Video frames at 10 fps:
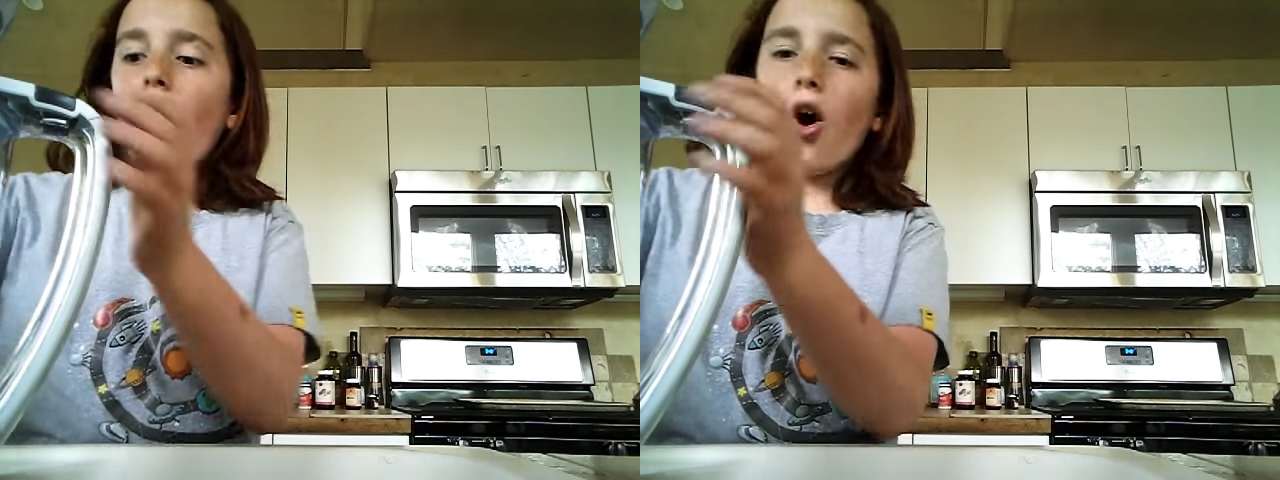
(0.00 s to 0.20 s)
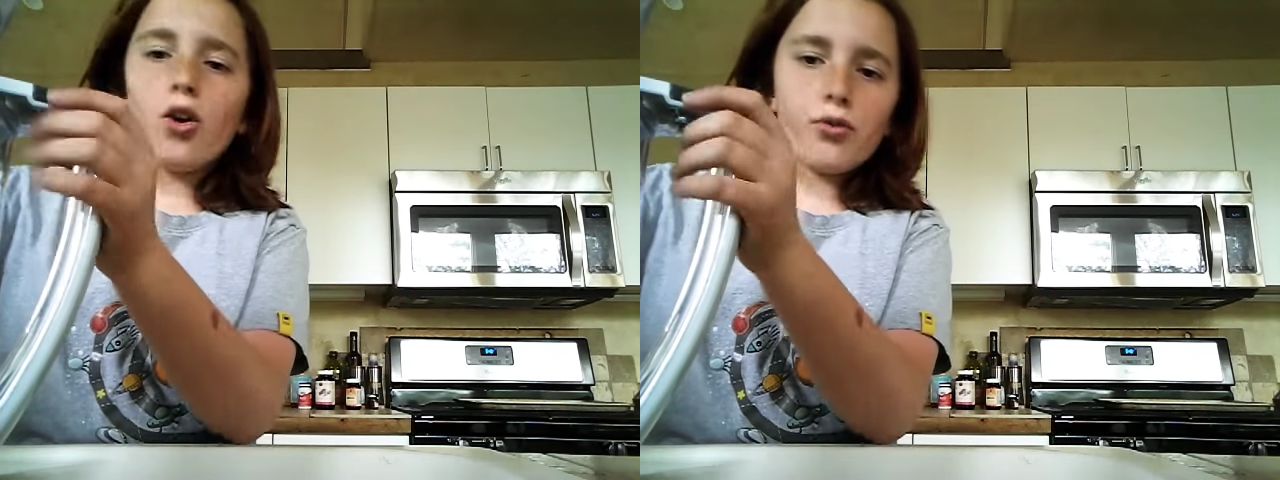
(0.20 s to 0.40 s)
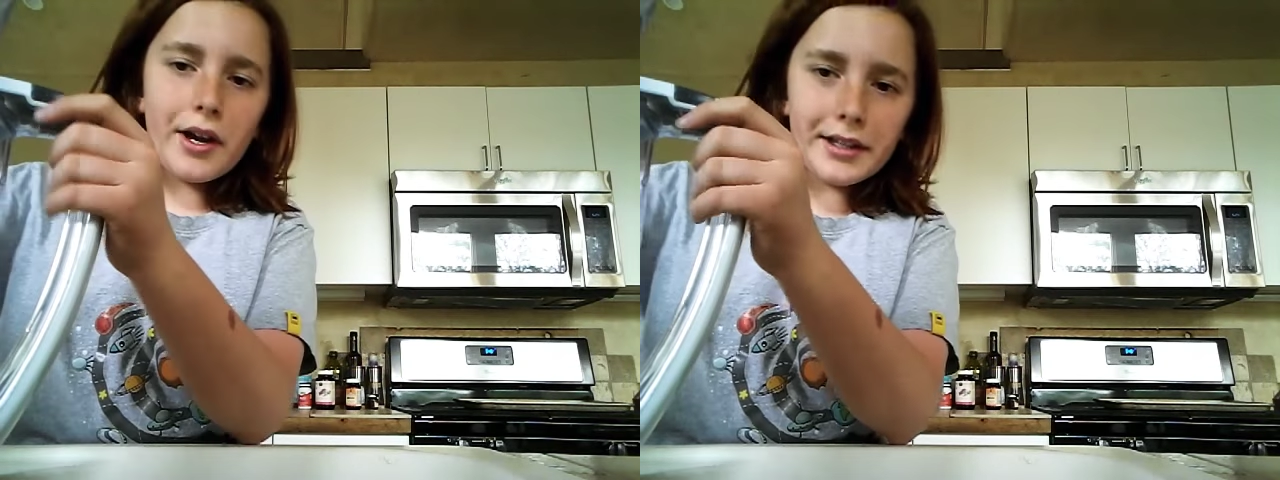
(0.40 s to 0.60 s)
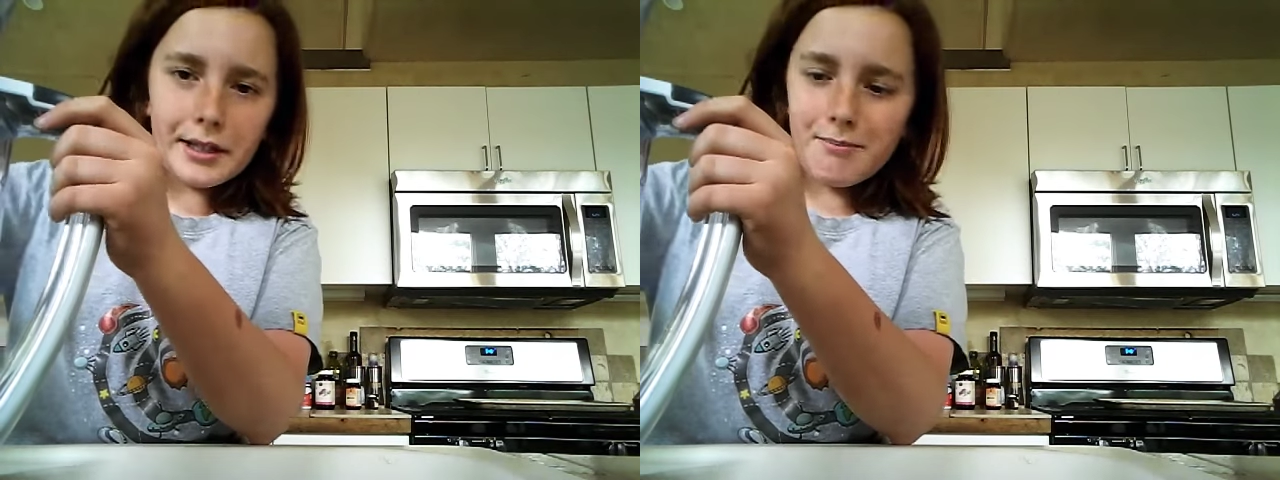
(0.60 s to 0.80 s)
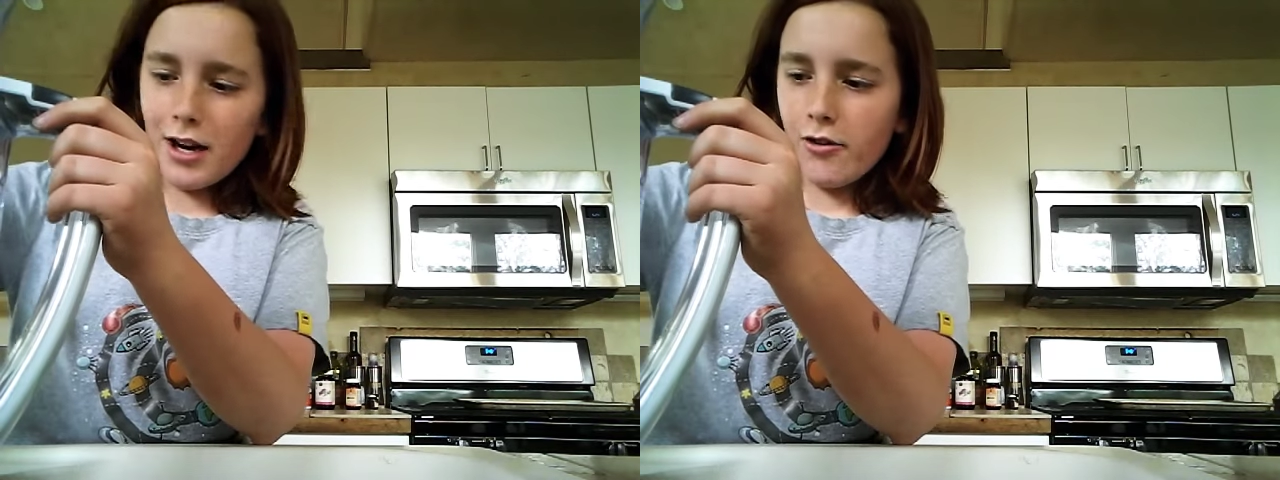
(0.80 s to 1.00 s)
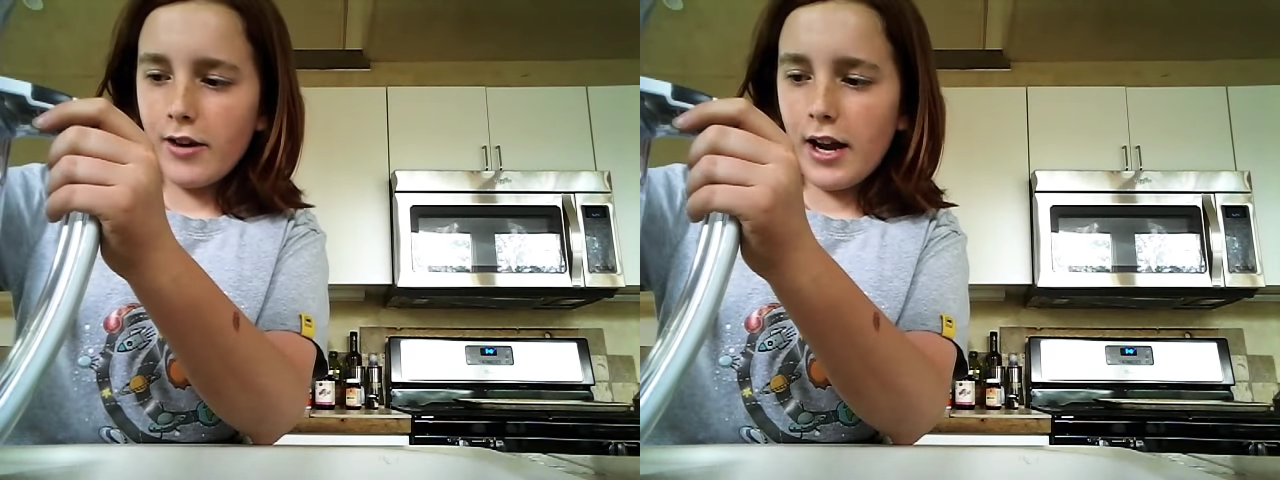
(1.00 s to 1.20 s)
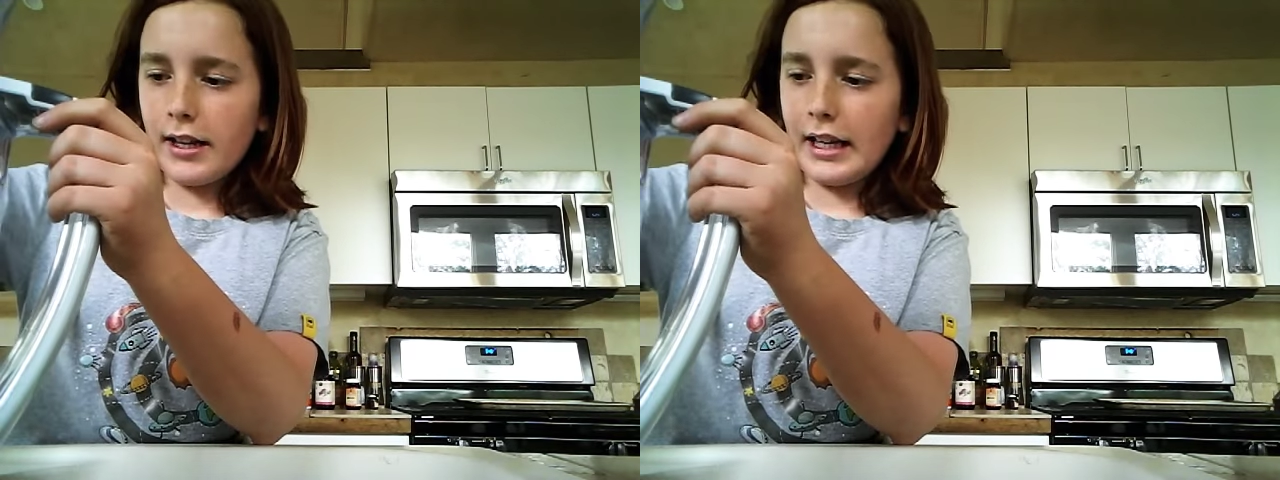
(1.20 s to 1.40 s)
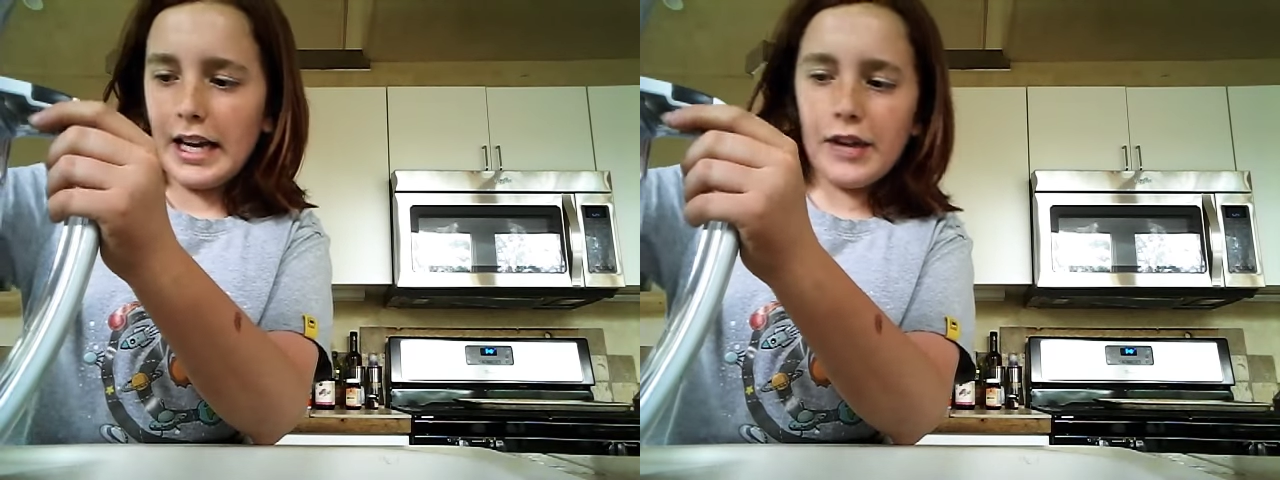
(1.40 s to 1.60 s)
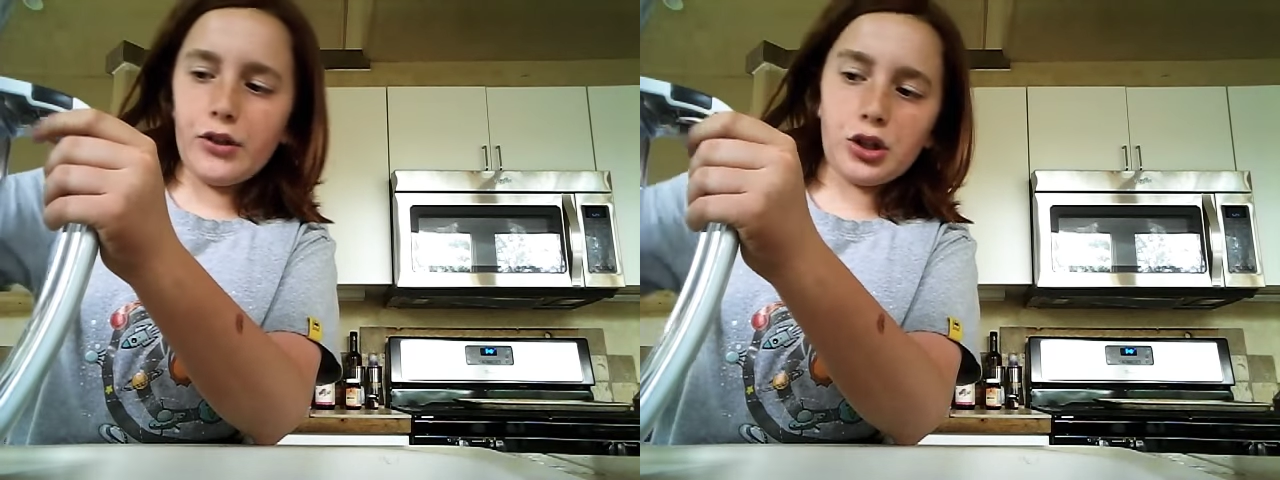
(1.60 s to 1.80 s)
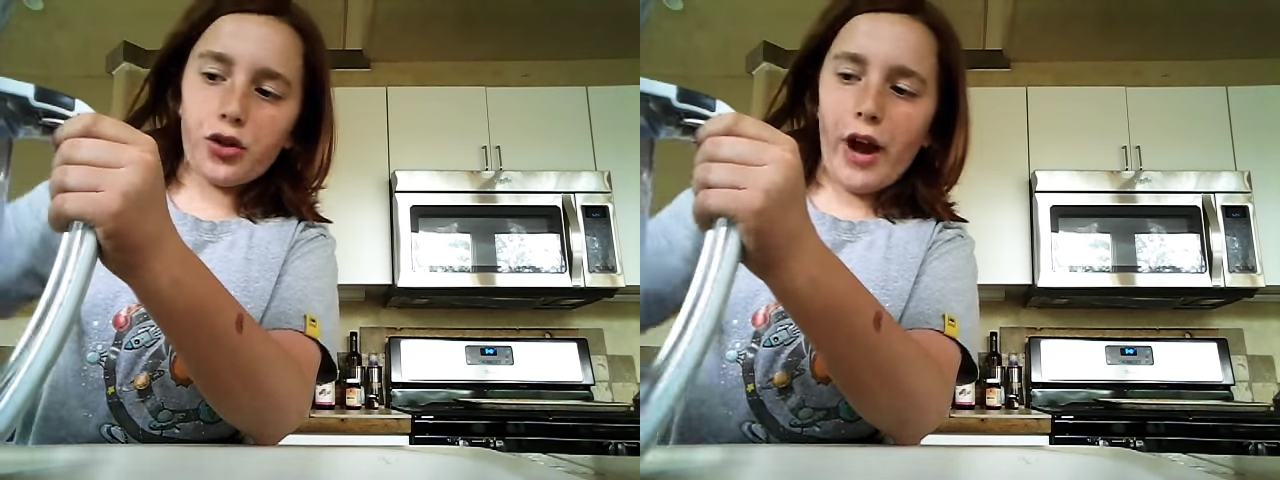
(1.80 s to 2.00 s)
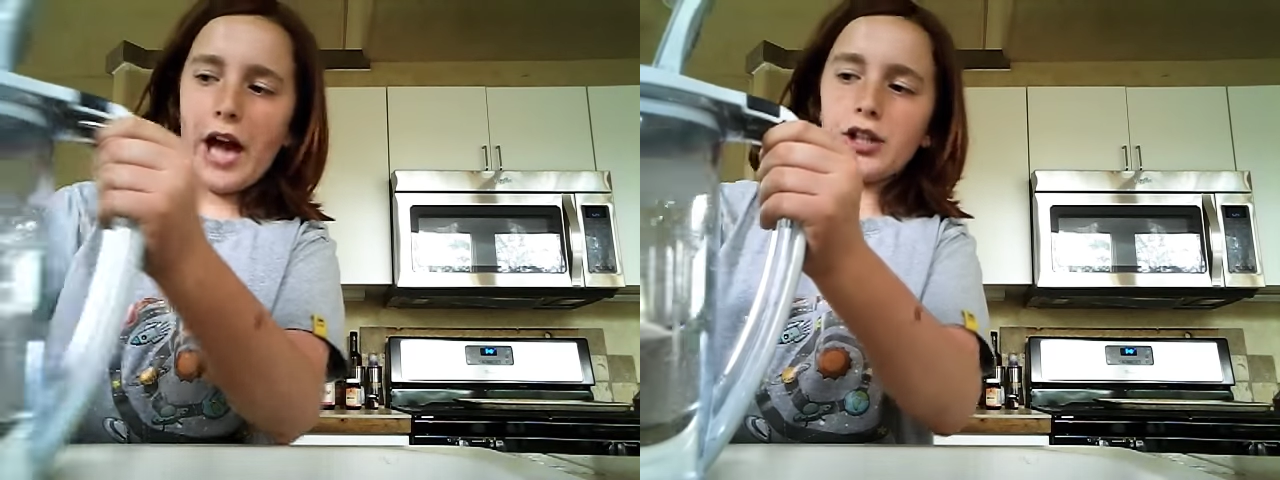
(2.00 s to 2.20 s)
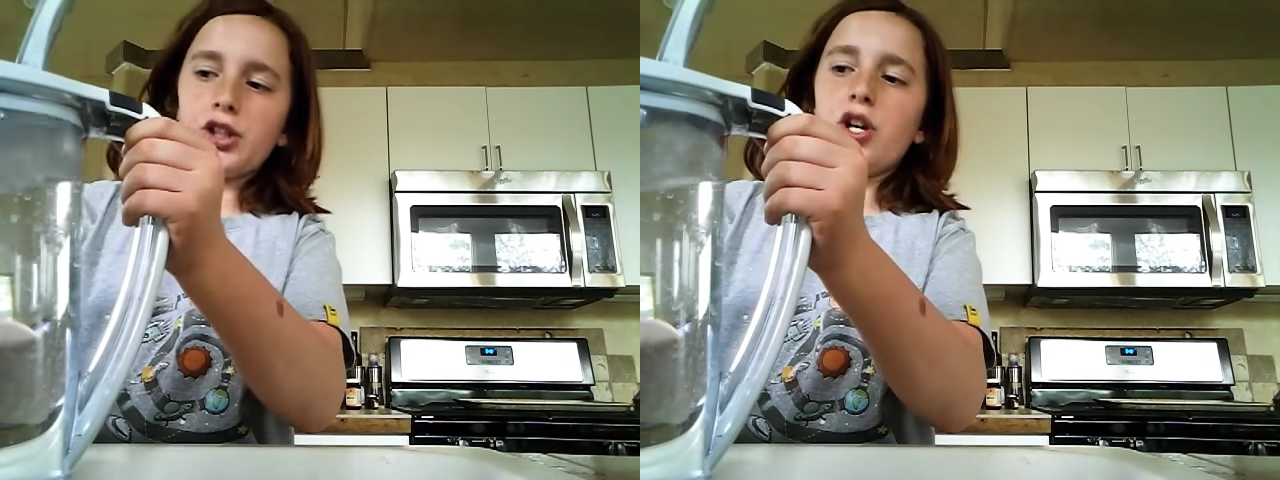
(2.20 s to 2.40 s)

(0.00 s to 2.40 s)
already marinating in the trash